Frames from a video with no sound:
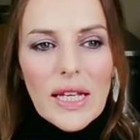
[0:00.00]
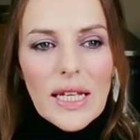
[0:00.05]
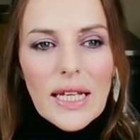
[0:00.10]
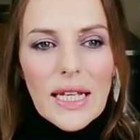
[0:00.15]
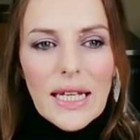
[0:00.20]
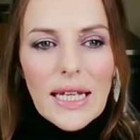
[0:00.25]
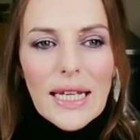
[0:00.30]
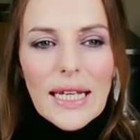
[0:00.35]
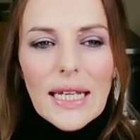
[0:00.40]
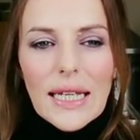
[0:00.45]

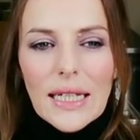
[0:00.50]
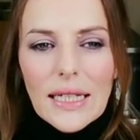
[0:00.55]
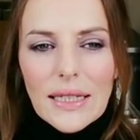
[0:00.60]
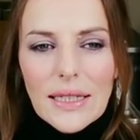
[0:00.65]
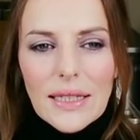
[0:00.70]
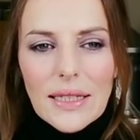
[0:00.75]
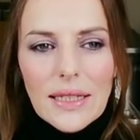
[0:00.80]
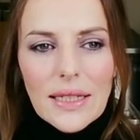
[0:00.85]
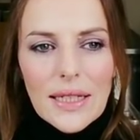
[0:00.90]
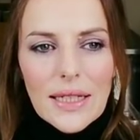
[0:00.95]

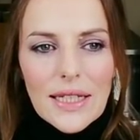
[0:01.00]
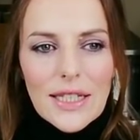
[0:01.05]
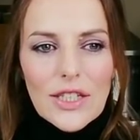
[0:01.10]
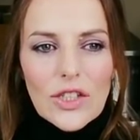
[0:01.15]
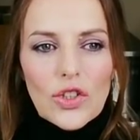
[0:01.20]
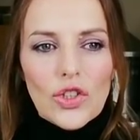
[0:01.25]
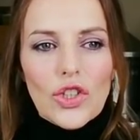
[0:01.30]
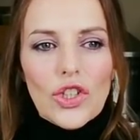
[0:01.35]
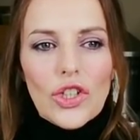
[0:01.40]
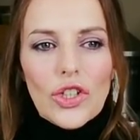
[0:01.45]
hidden
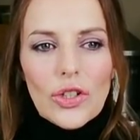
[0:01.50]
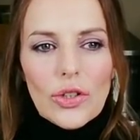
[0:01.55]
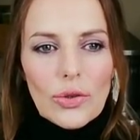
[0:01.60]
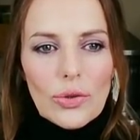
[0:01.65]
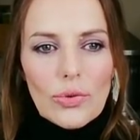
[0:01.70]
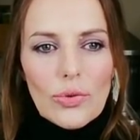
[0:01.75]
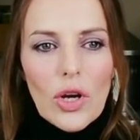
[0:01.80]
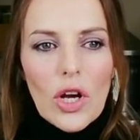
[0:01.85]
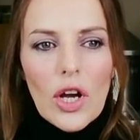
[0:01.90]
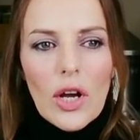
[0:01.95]
in
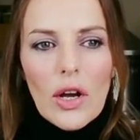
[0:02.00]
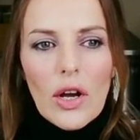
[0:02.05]
you,